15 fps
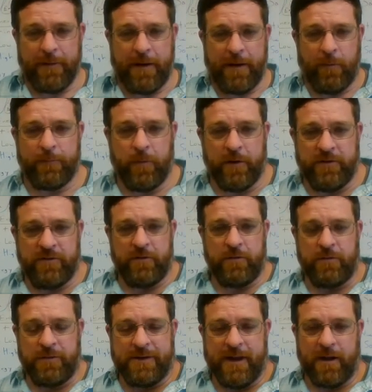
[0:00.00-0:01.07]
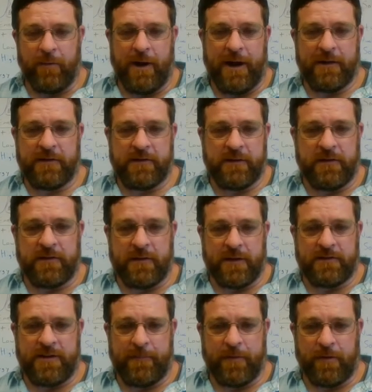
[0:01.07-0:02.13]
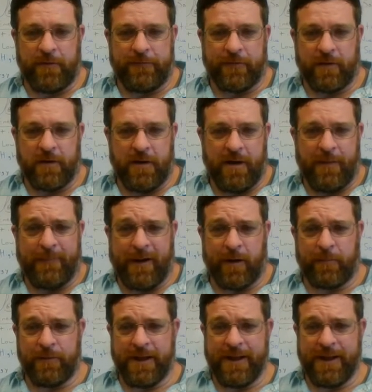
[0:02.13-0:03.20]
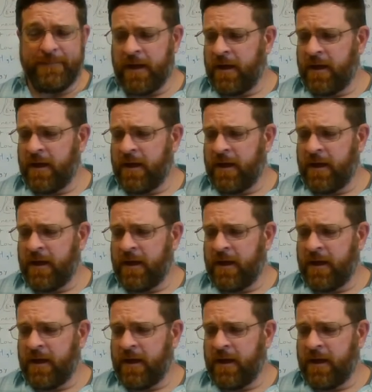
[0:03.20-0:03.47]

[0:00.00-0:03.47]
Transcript: about 1.2 gigawatts is uh, typical for a, a, power plant.